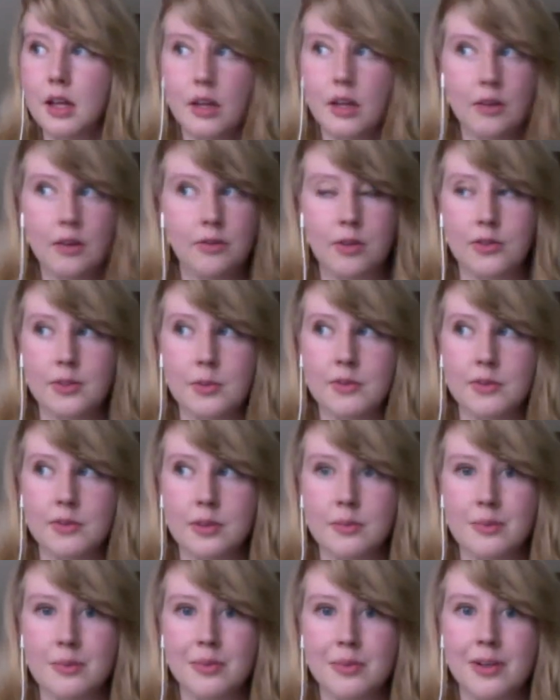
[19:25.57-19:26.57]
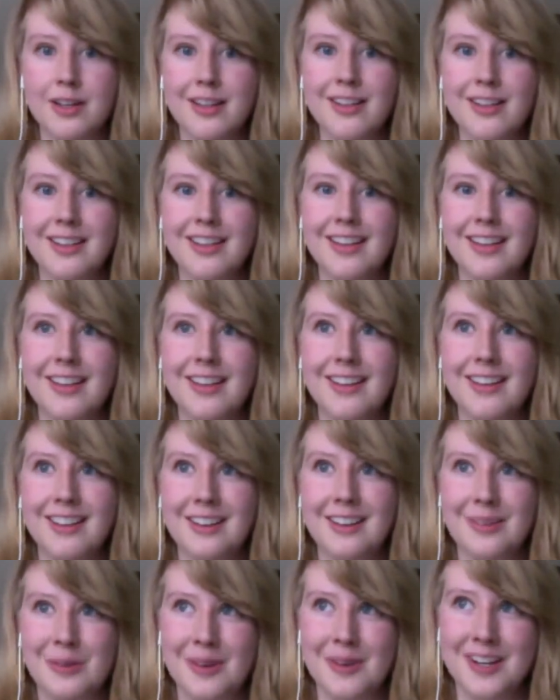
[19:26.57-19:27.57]
for some of them. But
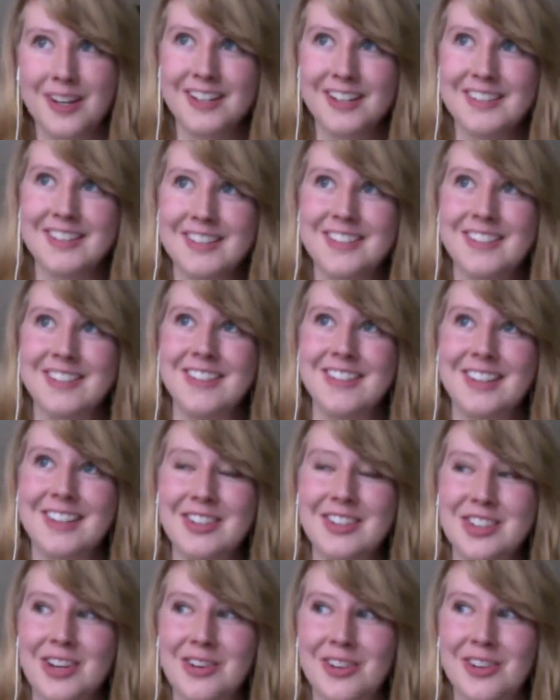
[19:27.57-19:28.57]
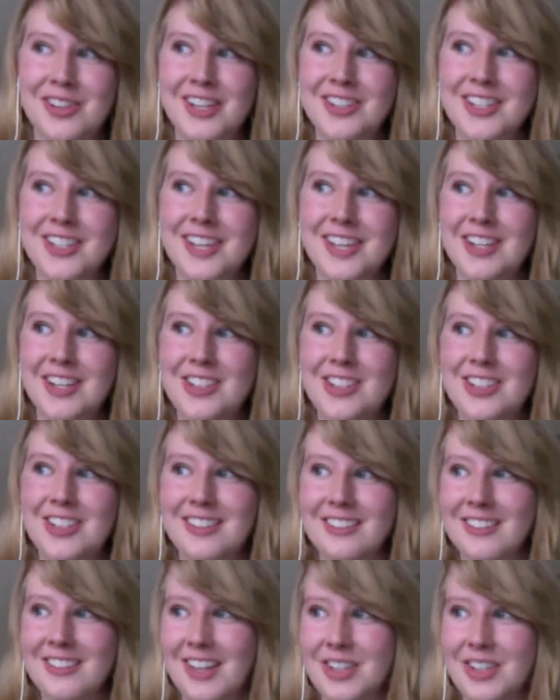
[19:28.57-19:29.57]
when it's just like a general
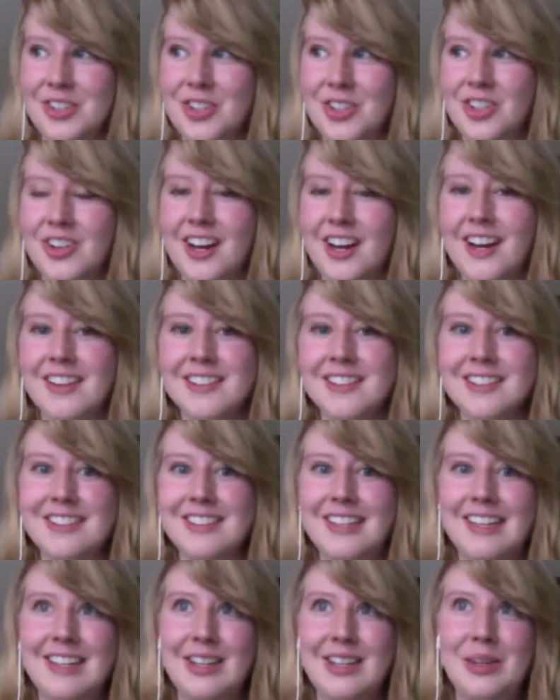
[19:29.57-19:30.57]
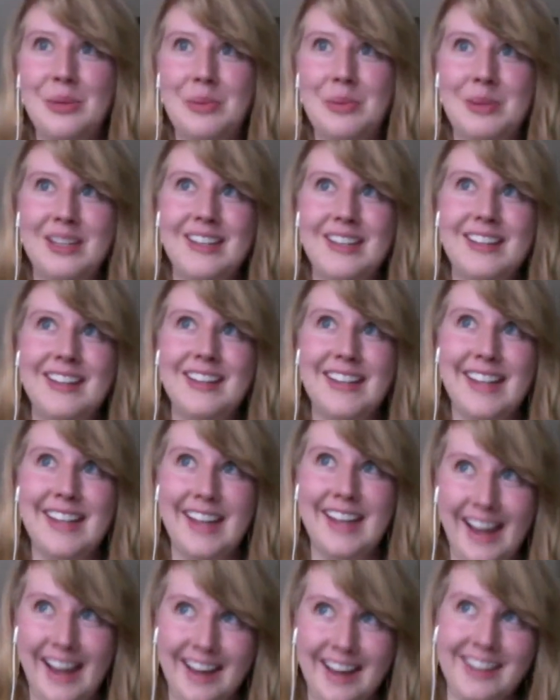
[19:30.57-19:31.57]
education lecture class, it can be
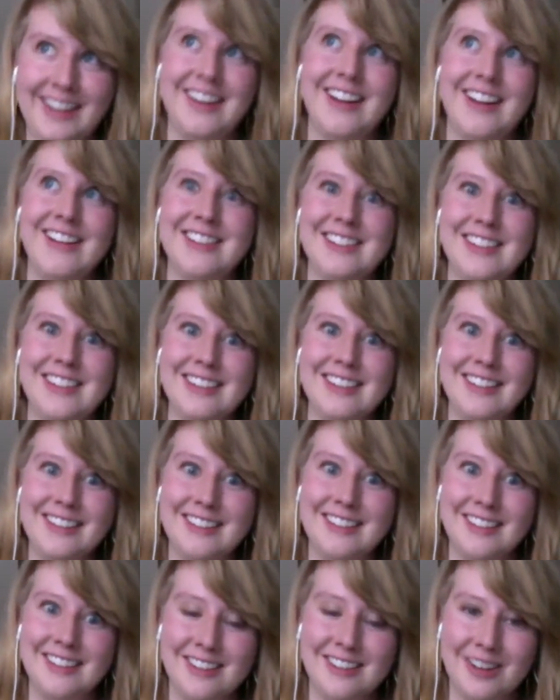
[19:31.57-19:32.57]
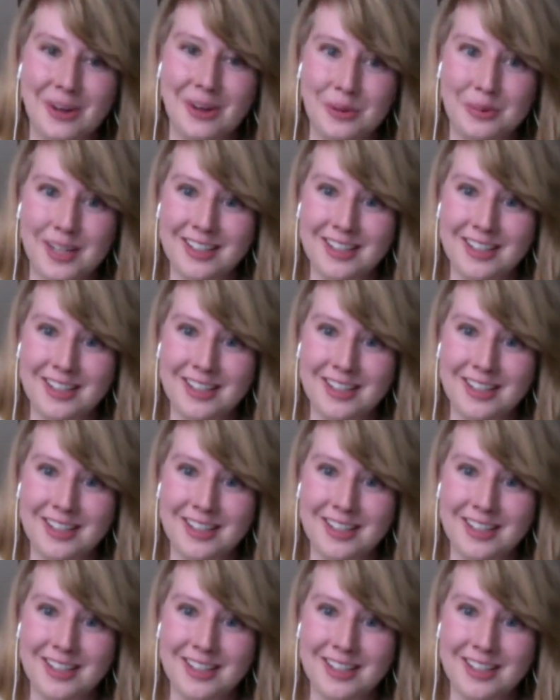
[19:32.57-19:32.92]
agonizing. Yeah. Oh my